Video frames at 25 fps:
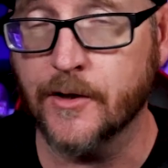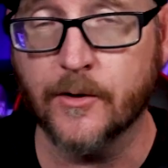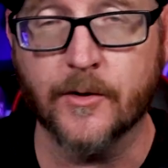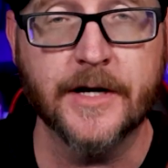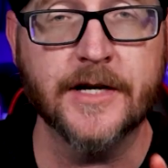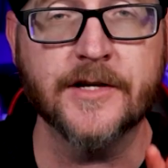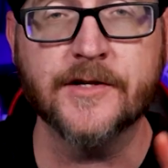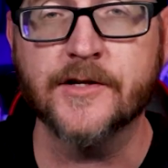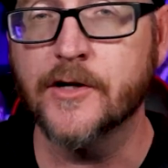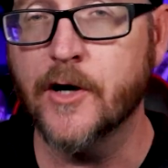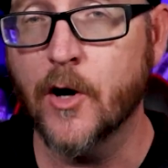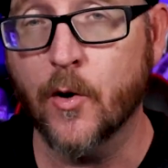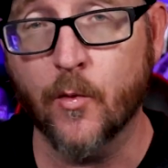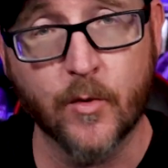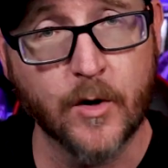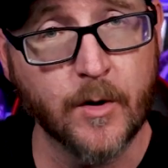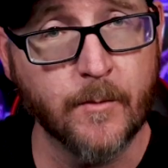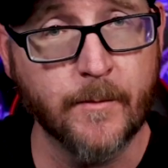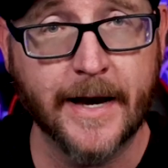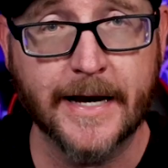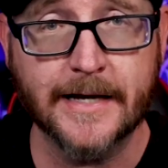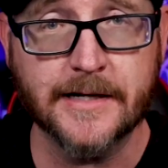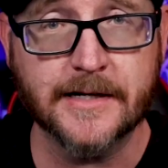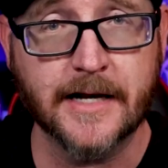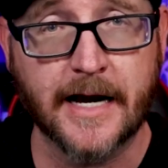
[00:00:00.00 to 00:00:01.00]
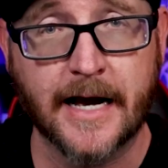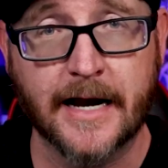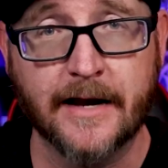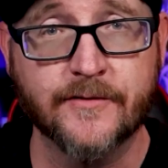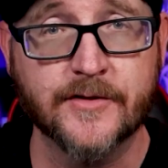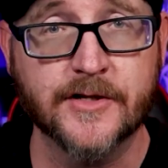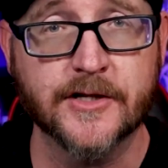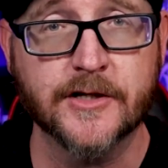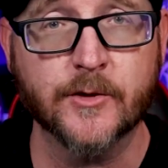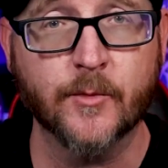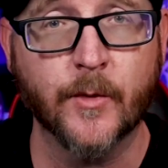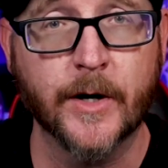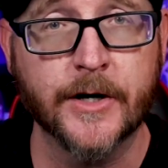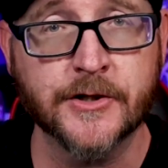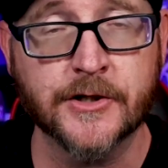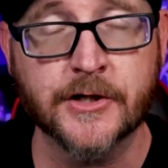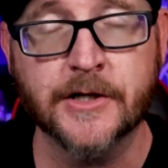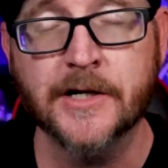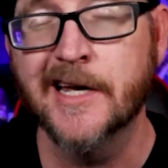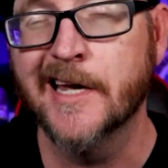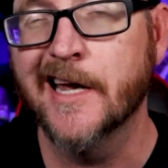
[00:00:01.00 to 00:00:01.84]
There is no roommate kind of situation.